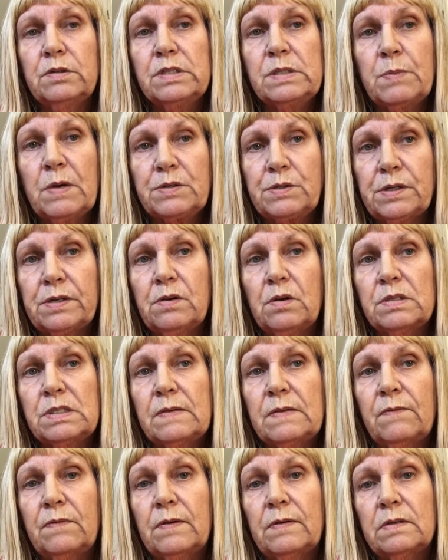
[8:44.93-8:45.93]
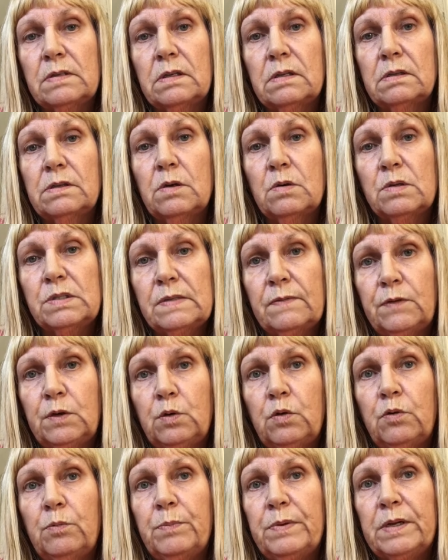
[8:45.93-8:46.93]
especially those of you
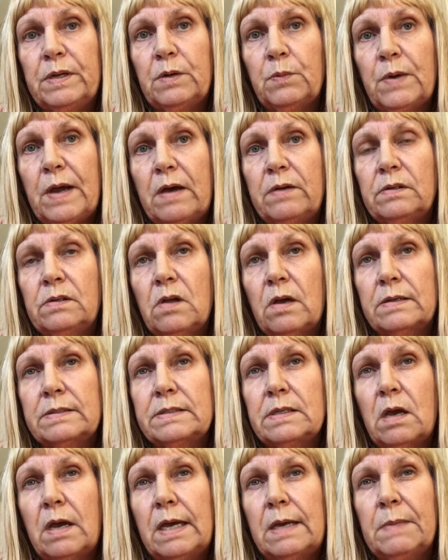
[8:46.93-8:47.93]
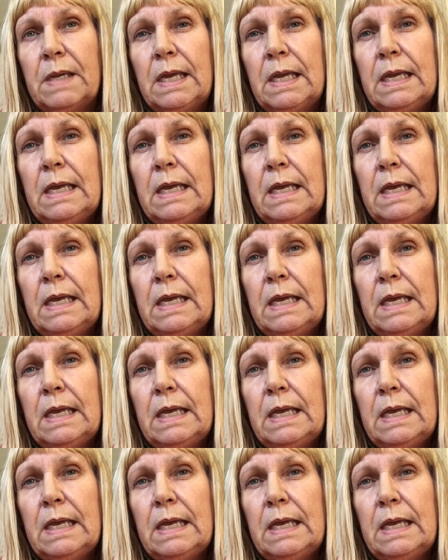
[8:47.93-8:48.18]
who've been around a long time,